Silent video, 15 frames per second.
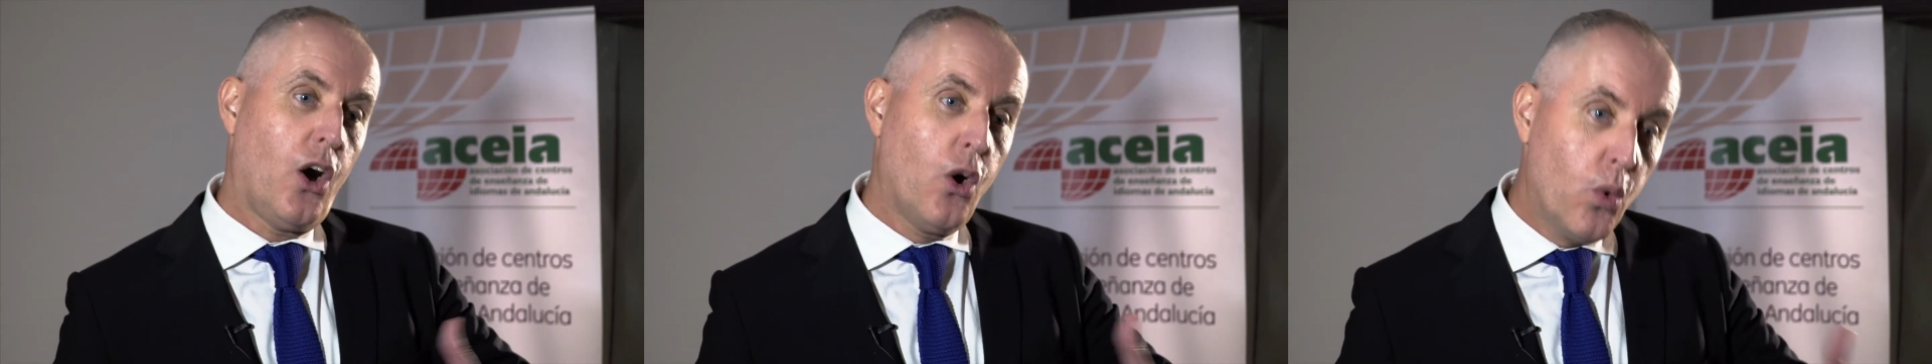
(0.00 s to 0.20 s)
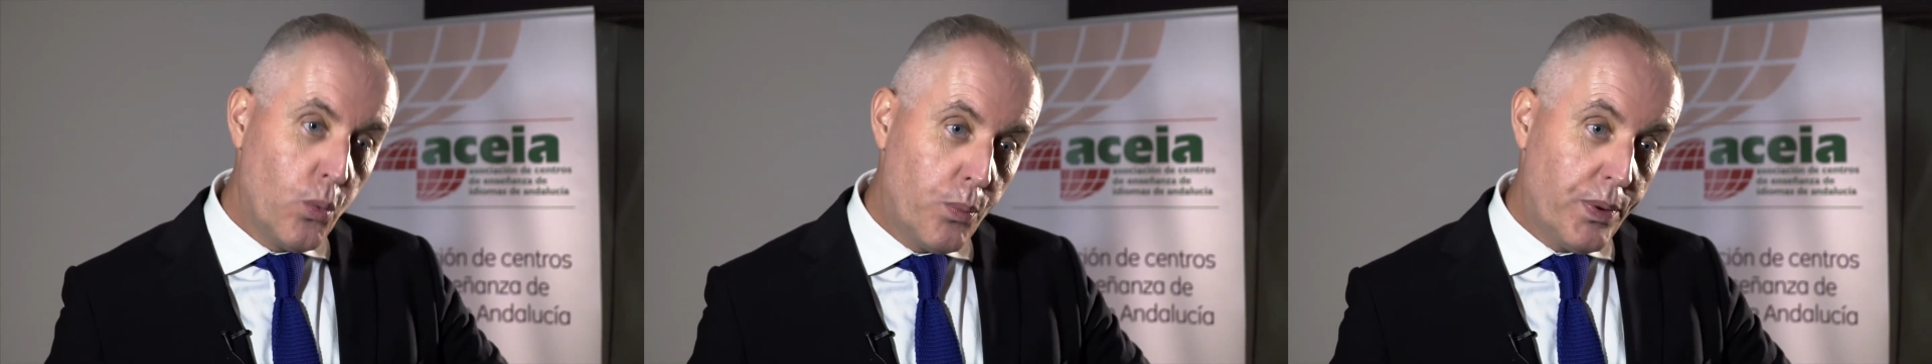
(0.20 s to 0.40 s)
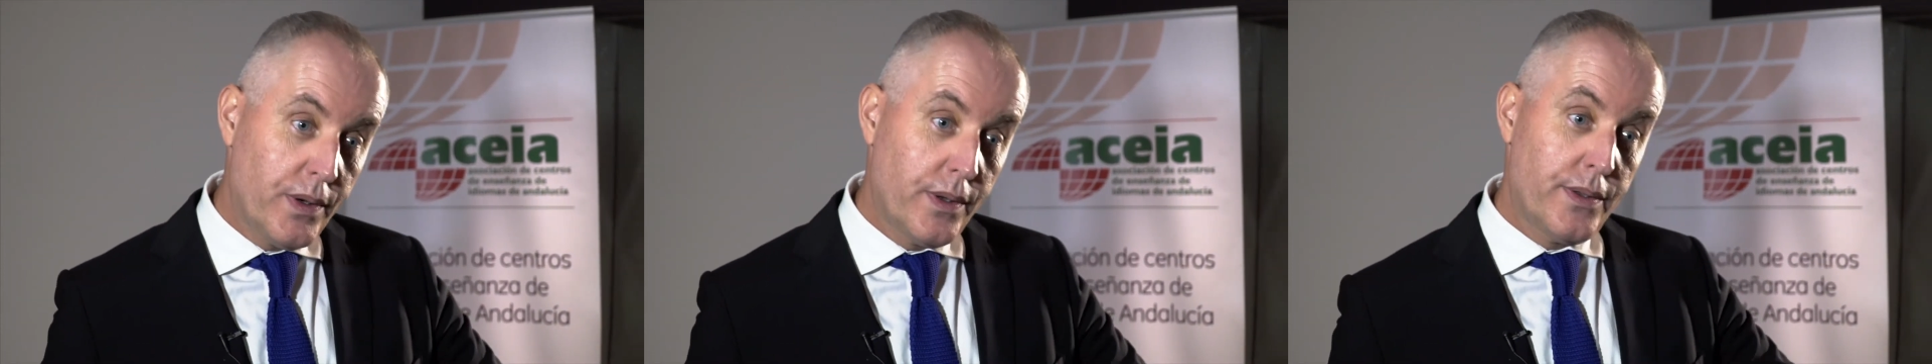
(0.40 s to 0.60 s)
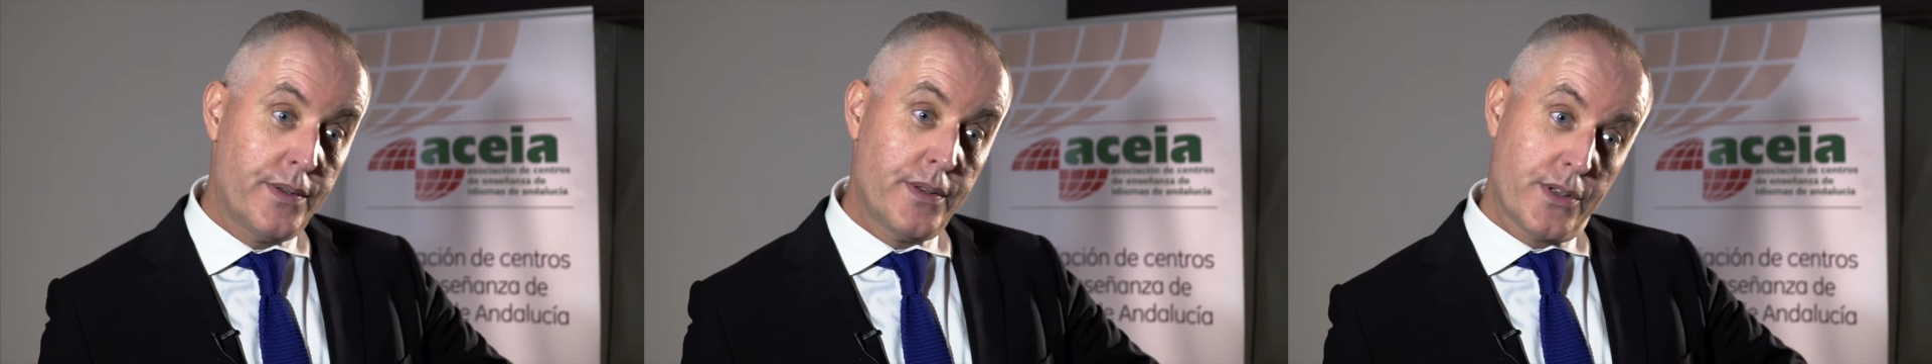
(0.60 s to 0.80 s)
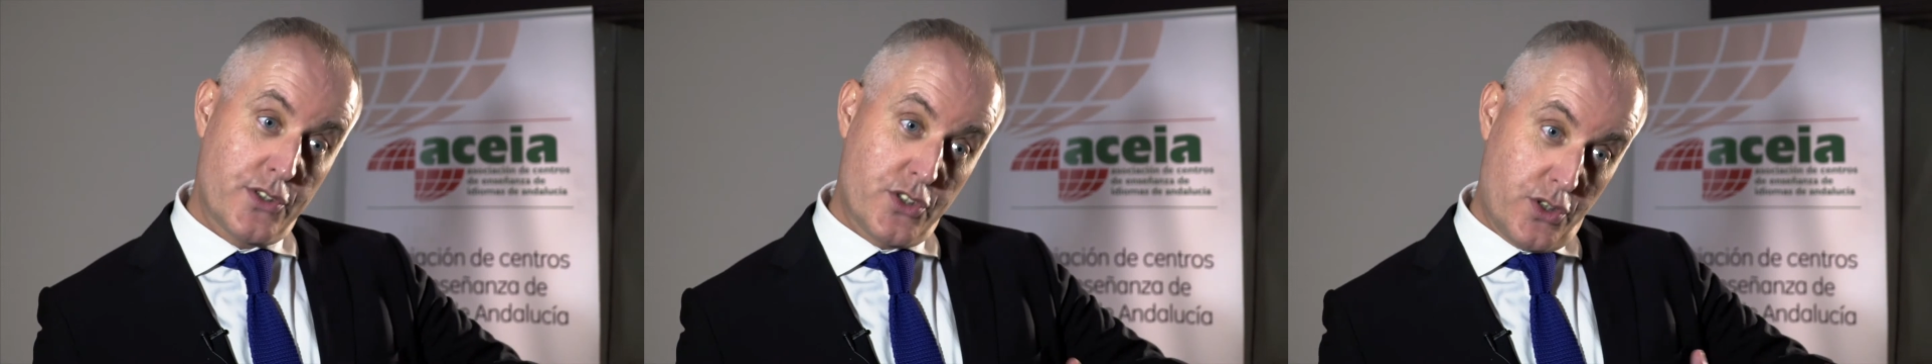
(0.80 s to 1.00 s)

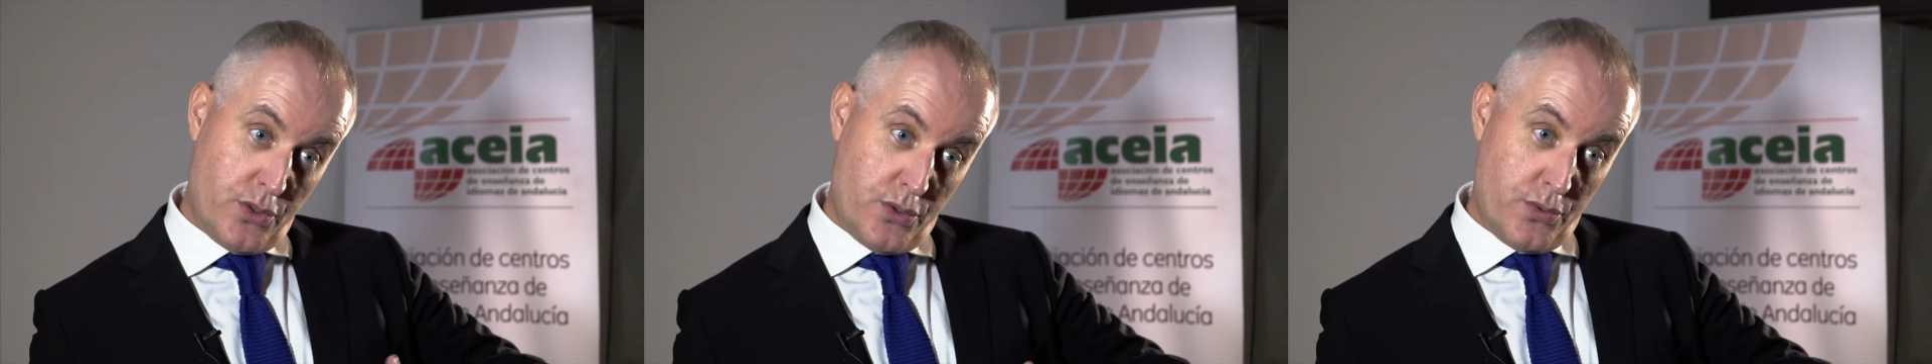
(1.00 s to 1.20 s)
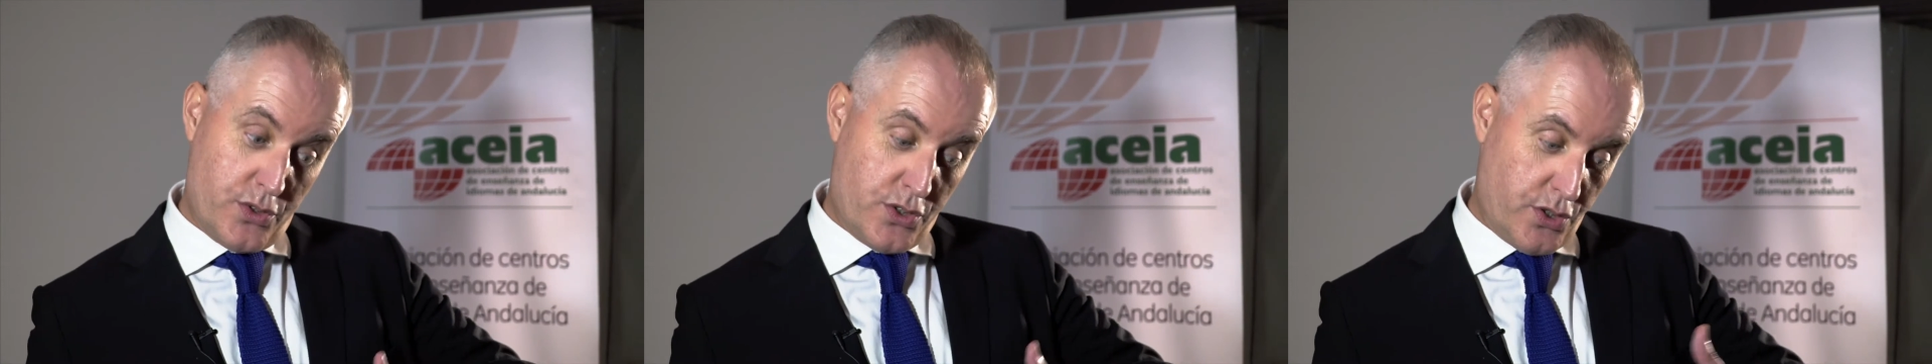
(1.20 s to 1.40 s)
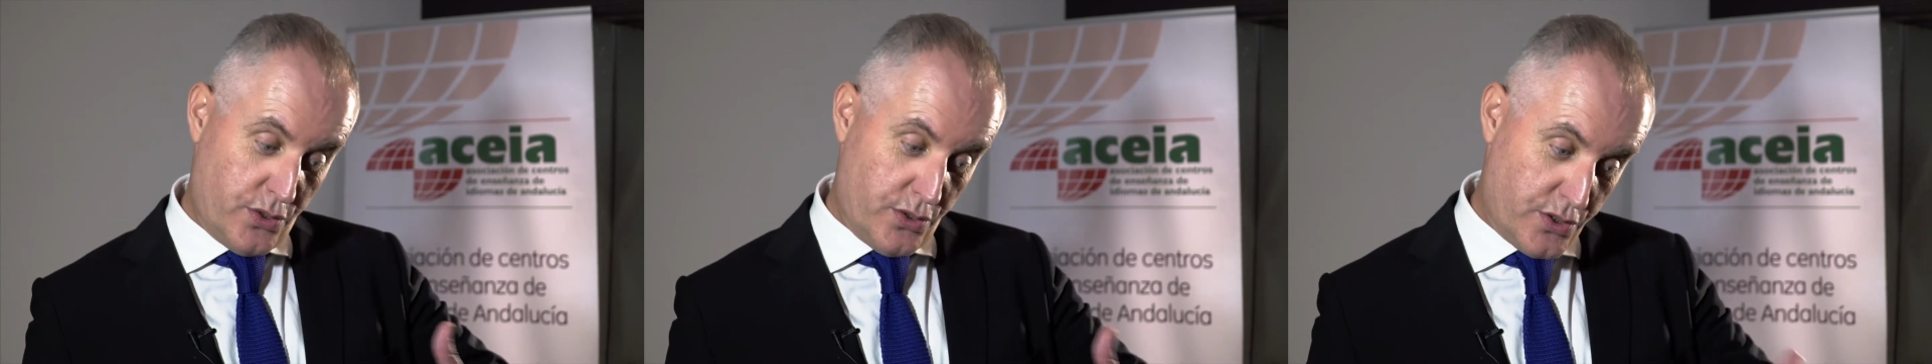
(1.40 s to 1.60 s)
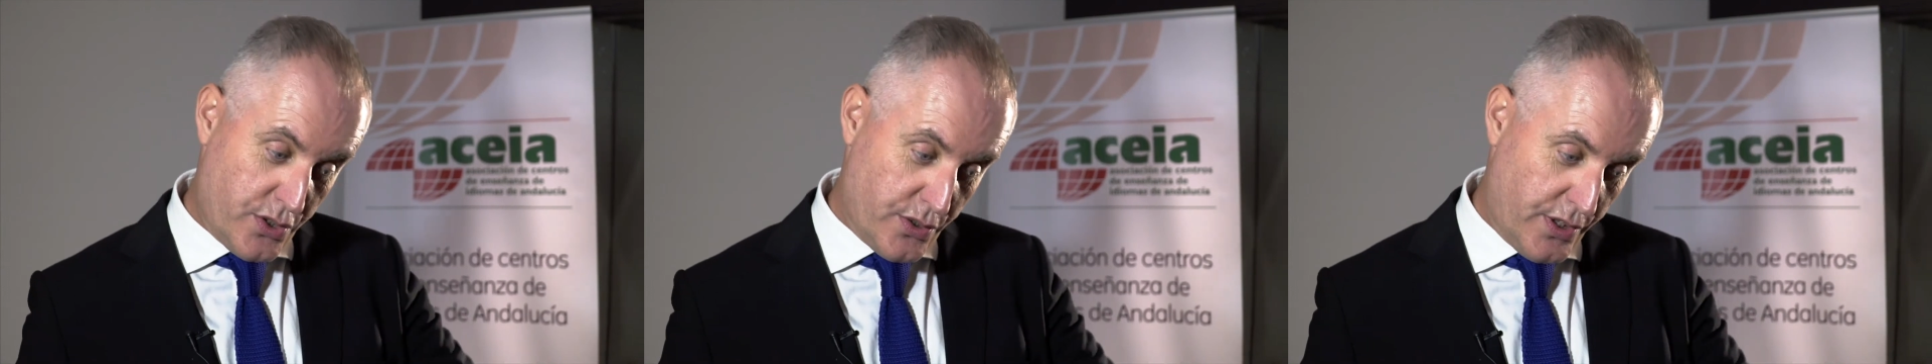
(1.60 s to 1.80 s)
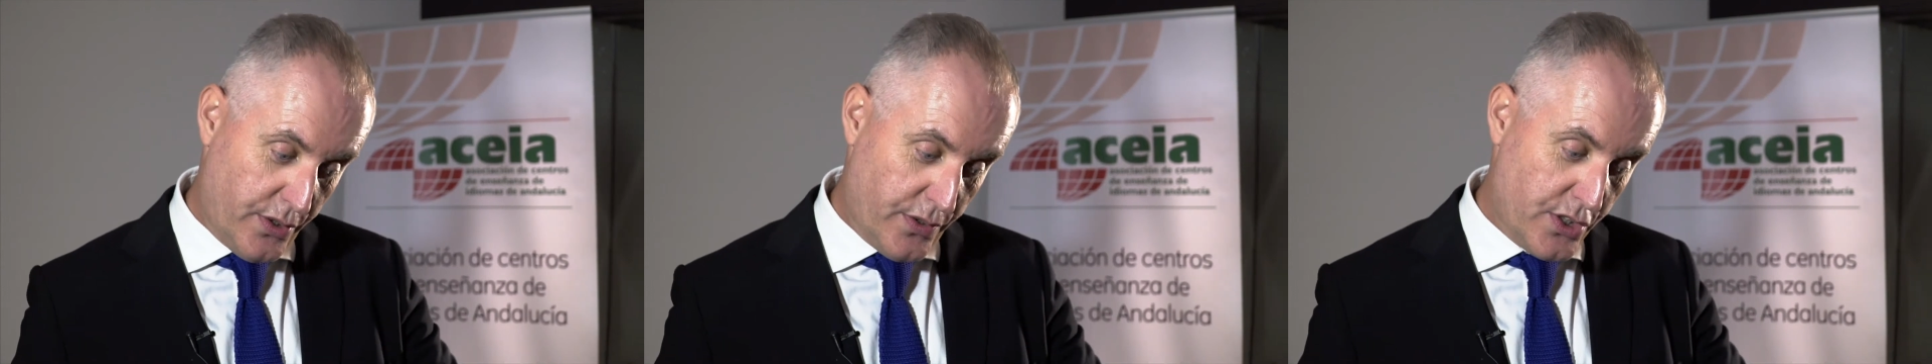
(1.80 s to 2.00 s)
open to
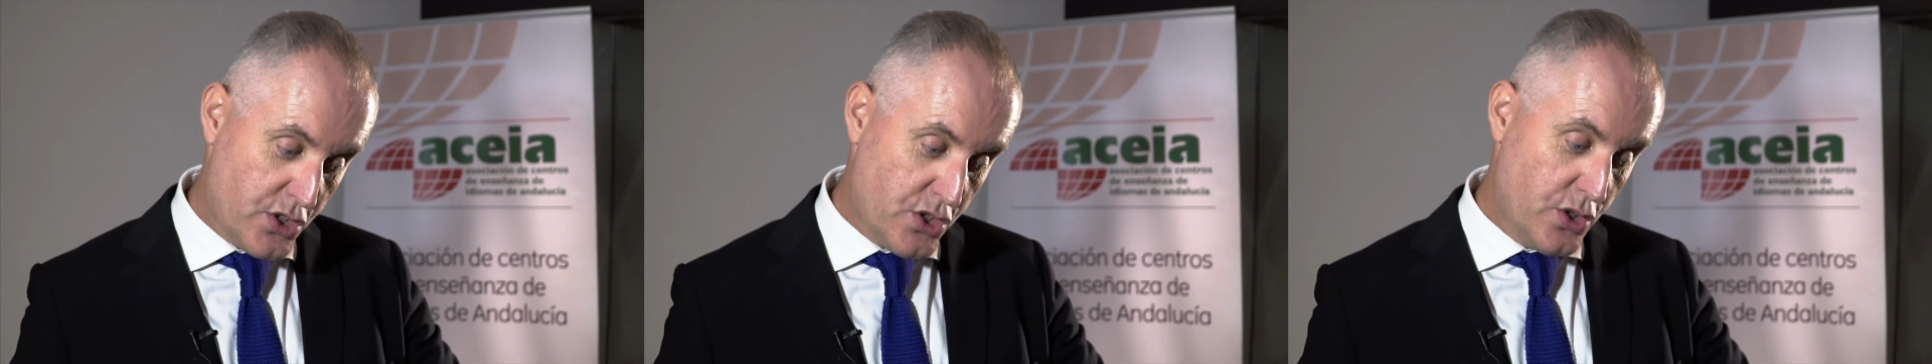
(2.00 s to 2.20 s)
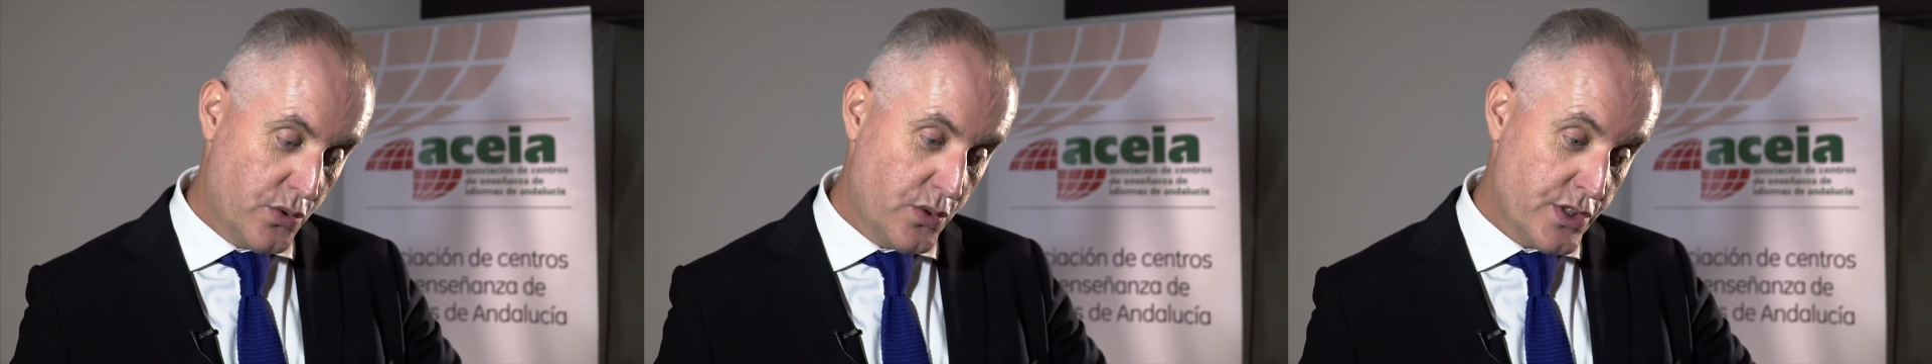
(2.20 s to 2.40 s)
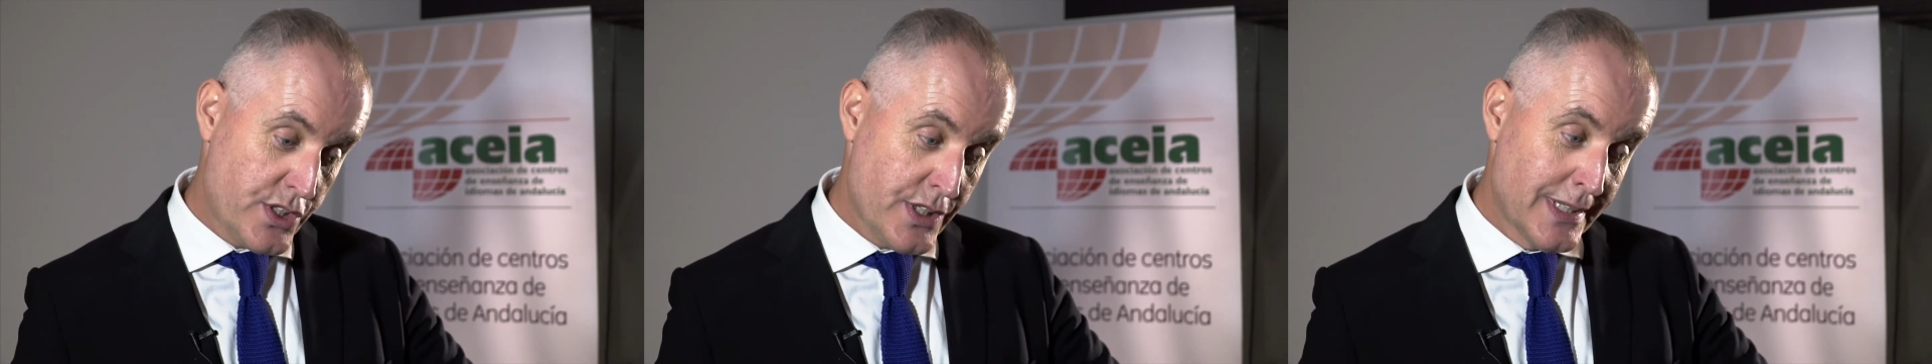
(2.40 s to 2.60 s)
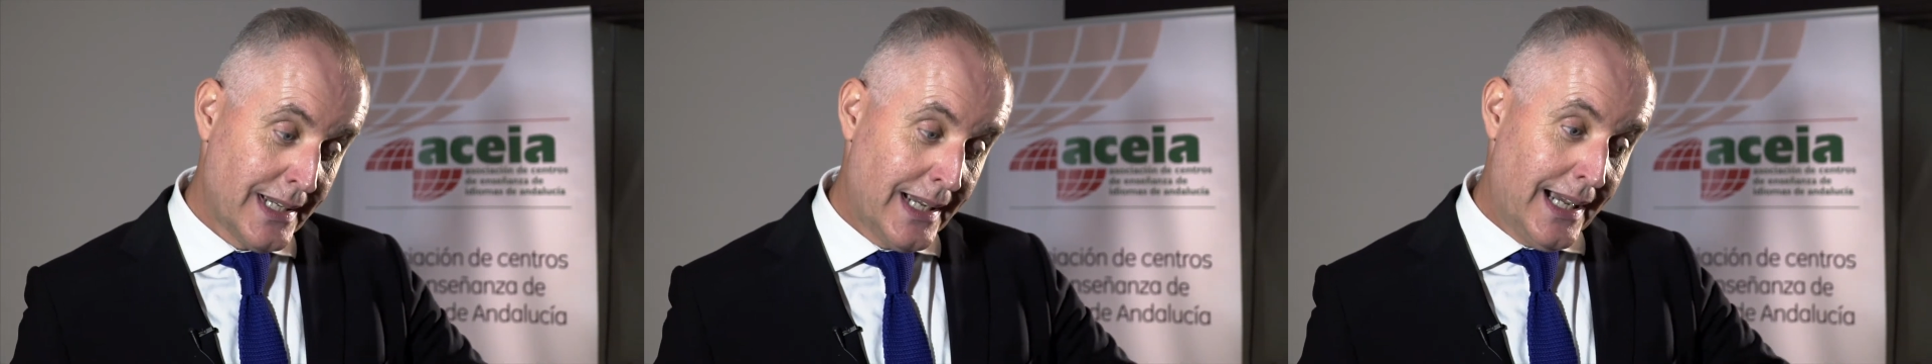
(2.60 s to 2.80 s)
the other students.